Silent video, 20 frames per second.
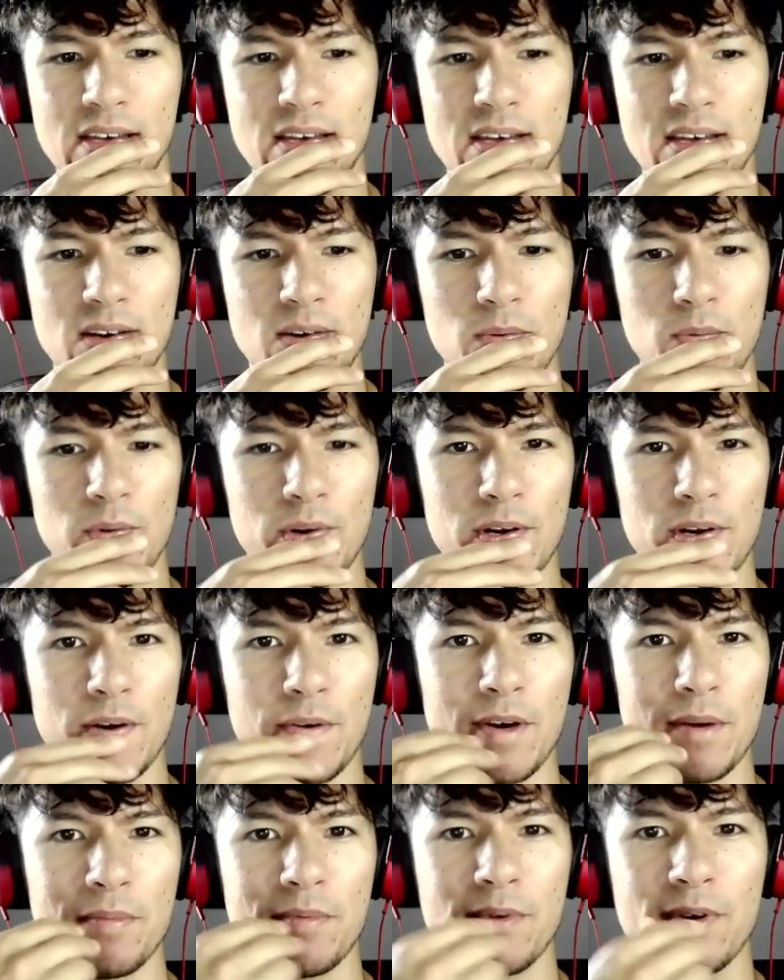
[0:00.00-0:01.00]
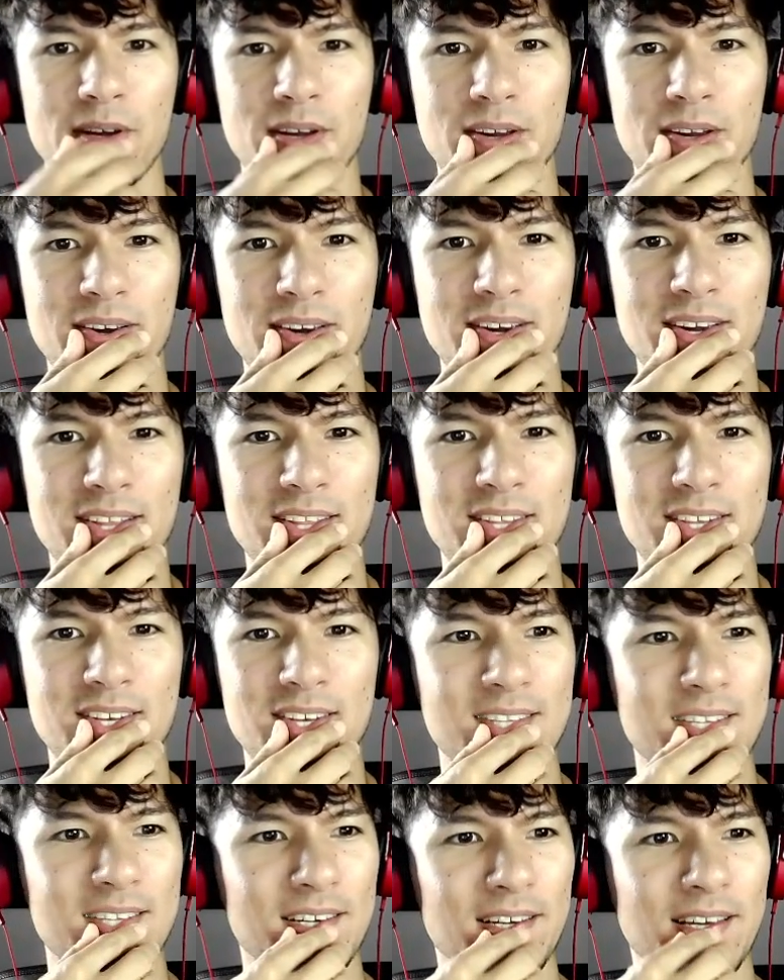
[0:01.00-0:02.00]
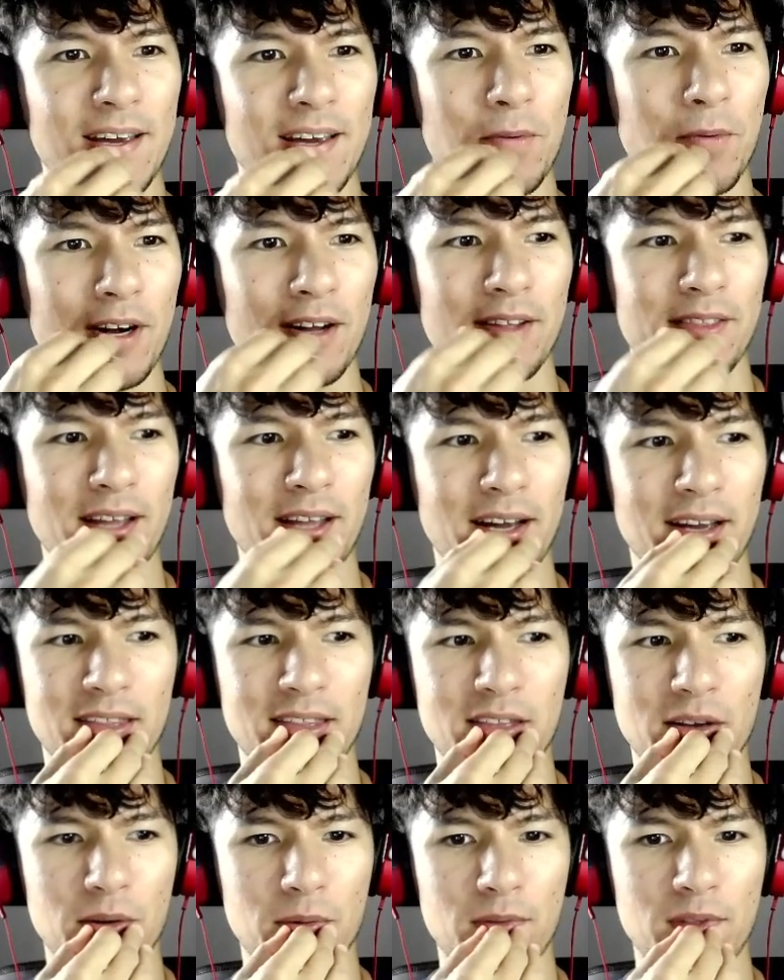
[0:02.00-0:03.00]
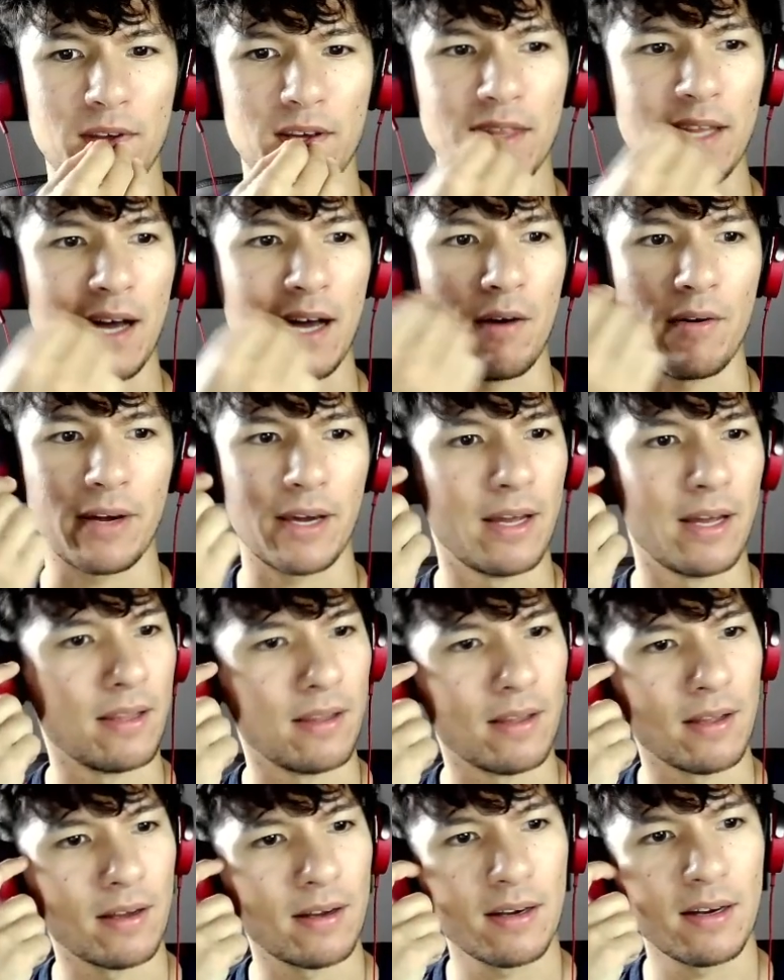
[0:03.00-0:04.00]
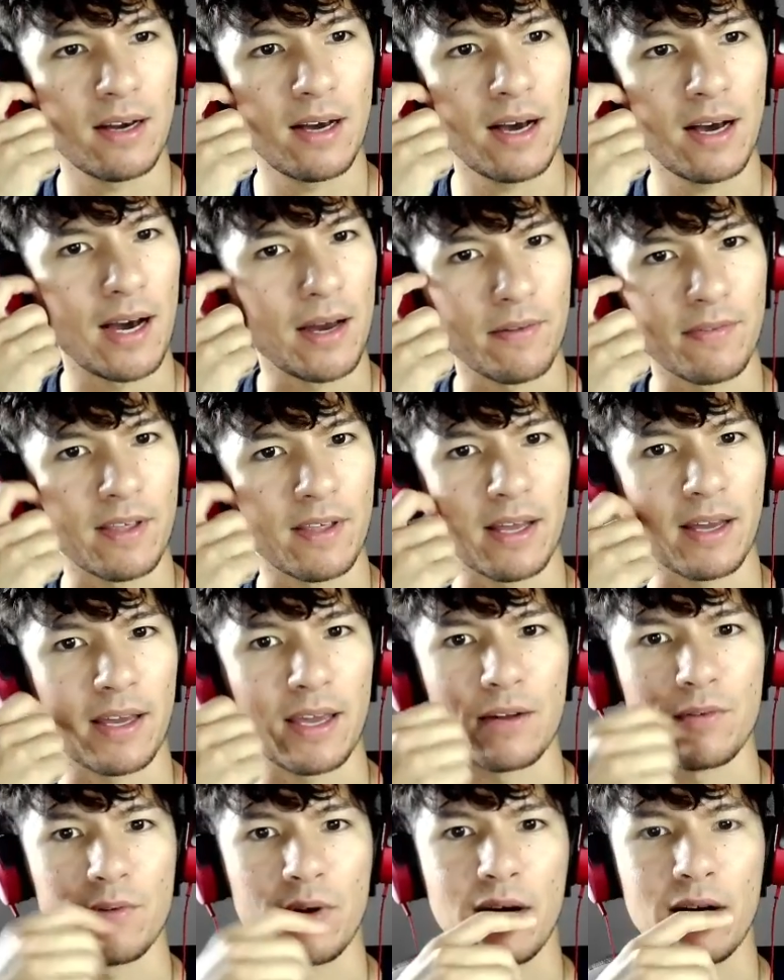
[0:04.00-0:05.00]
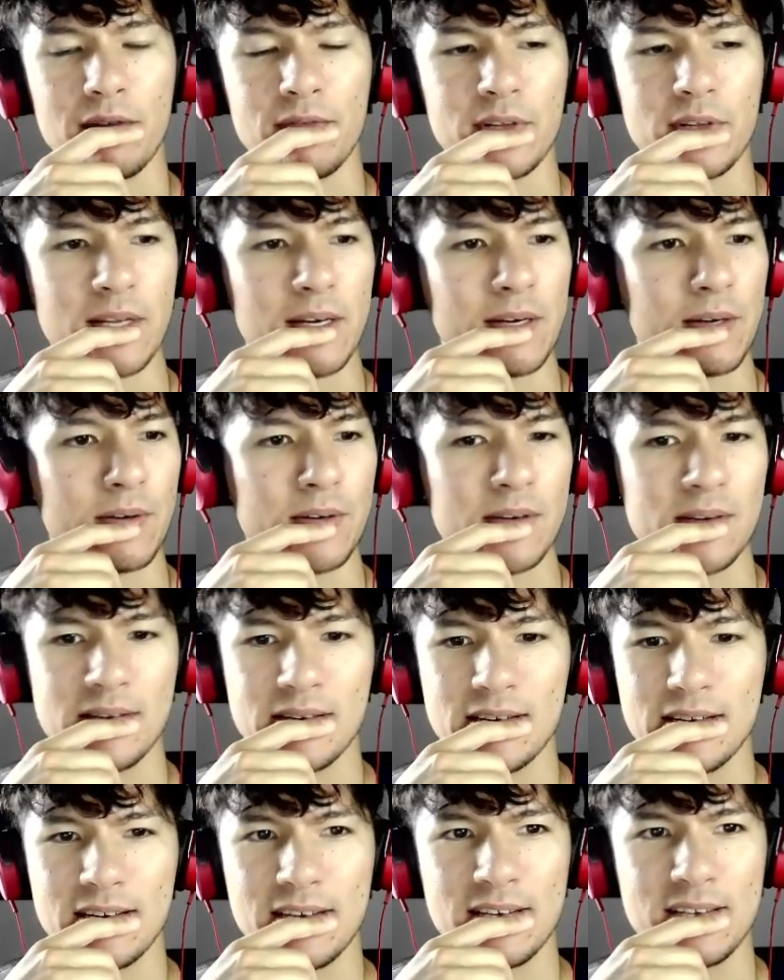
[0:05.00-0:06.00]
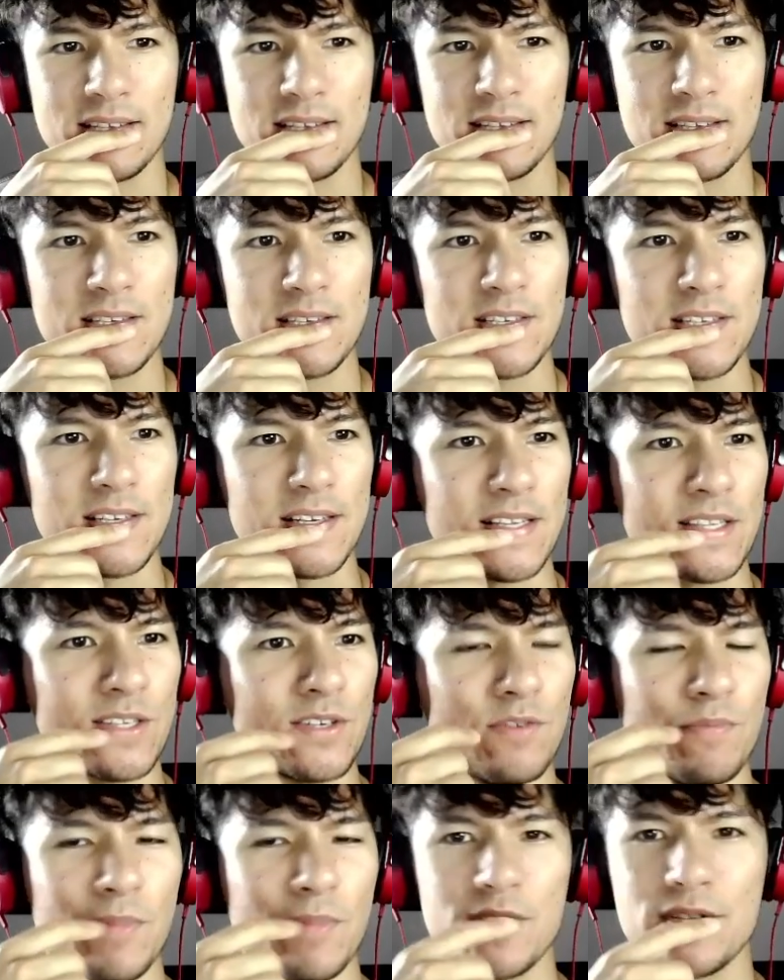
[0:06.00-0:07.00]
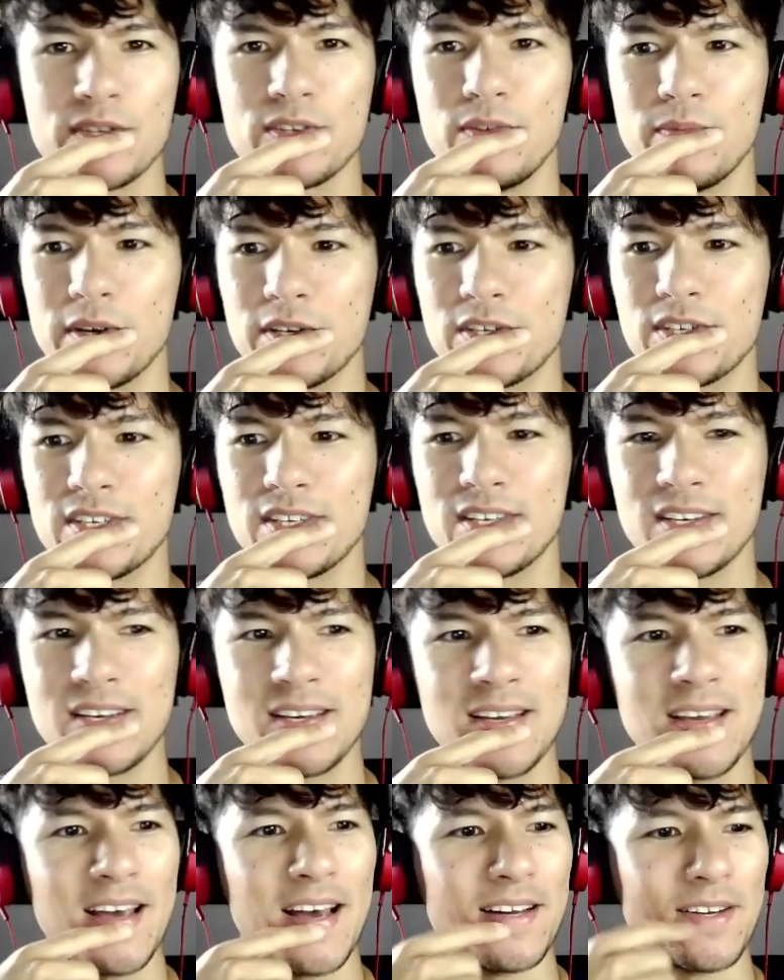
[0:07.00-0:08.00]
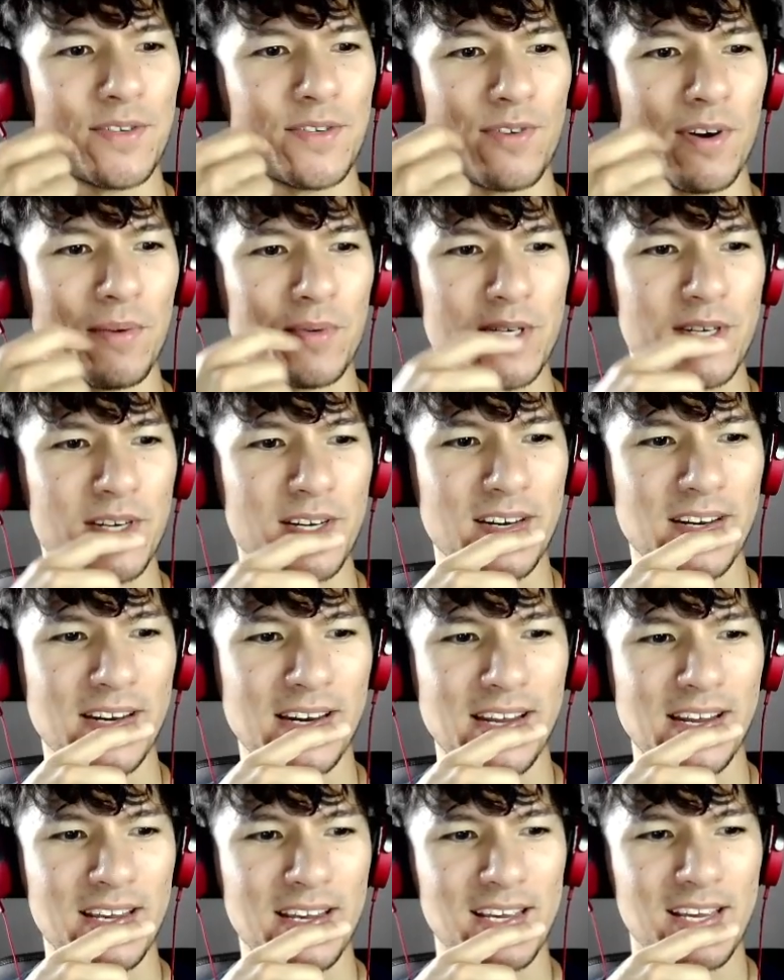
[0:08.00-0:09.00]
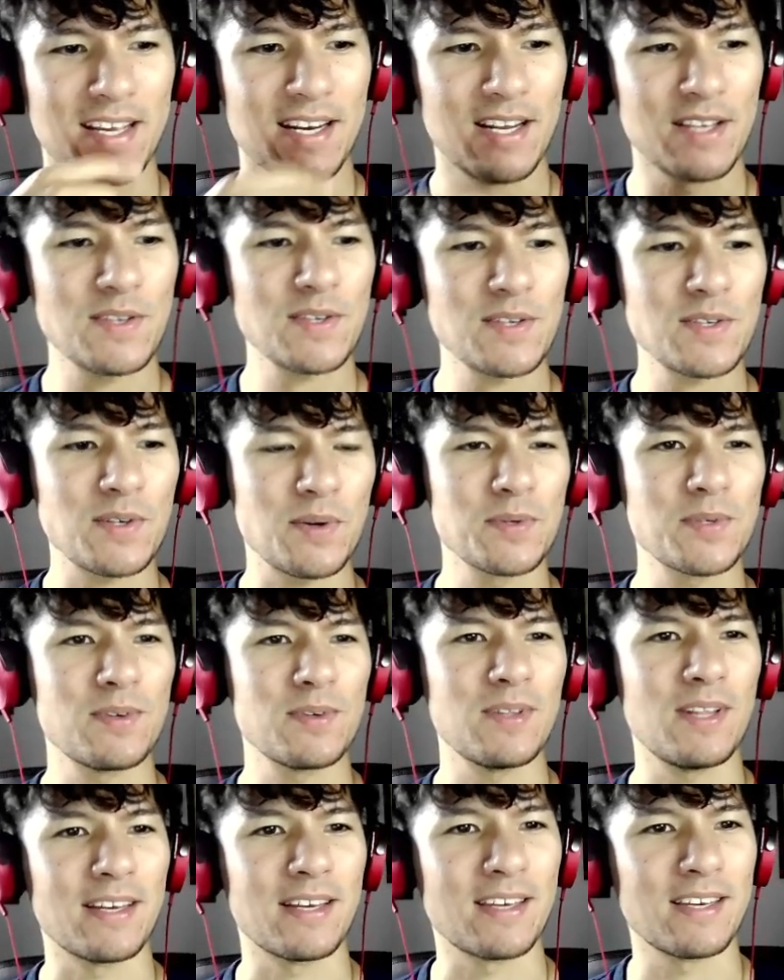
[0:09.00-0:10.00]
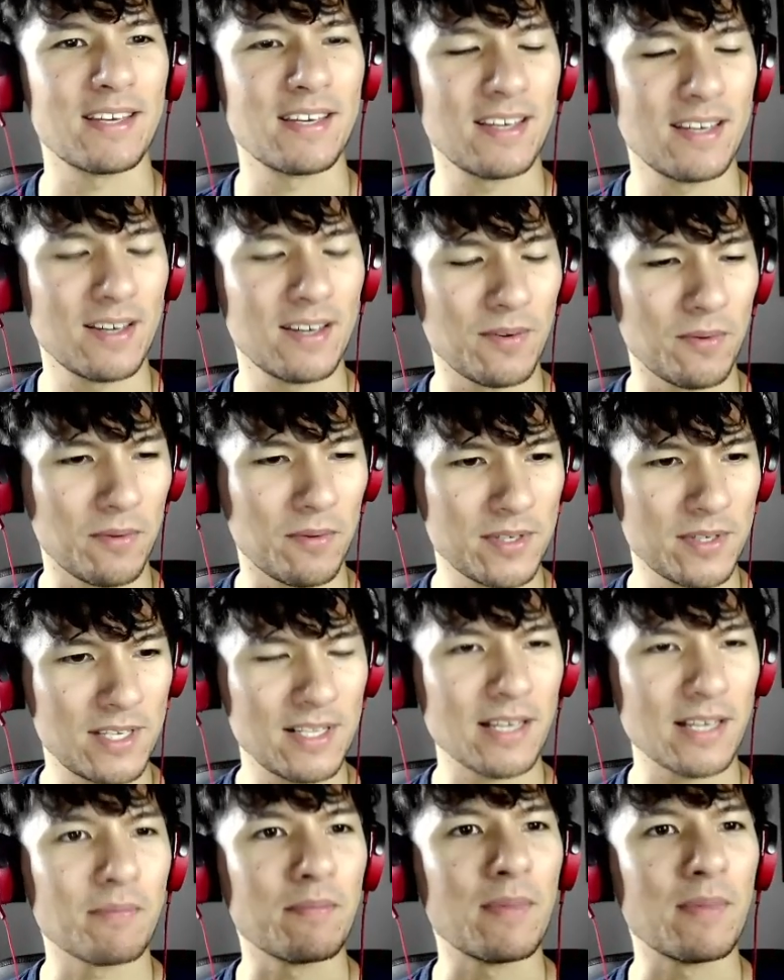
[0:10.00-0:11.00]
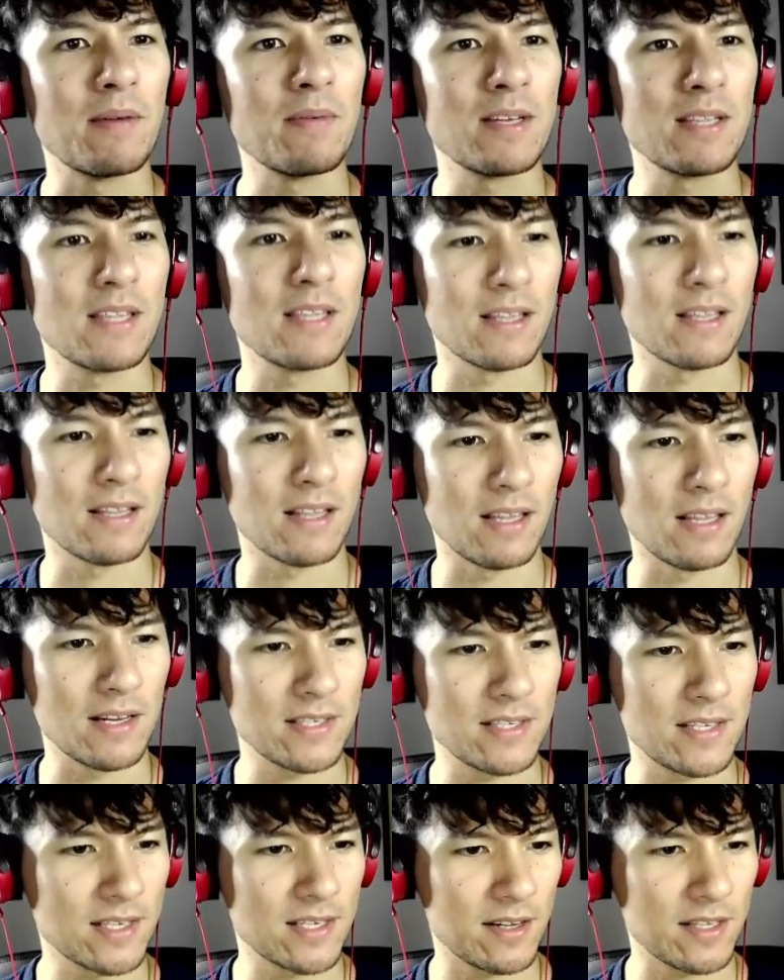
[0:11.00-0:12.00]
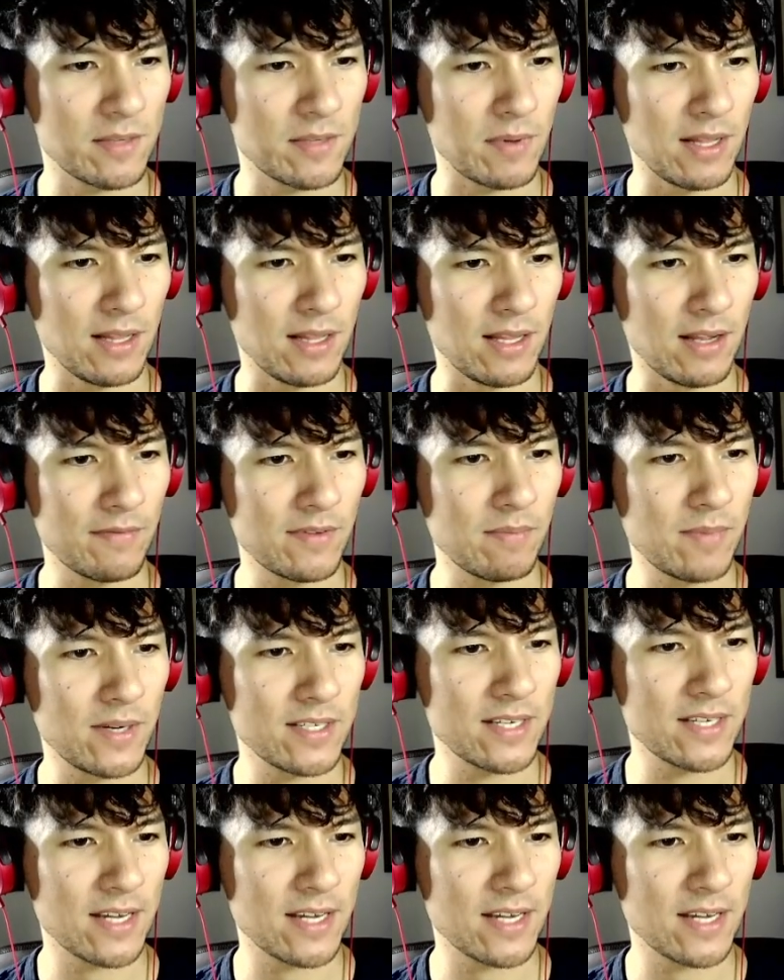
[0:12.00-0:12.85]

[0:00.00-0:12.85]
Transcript: What a rip. Okay, well, I don't think now I don't think I can recover now. It's like too much hand disruption. This is also like, was this like maybe the last discard spell left in my deck?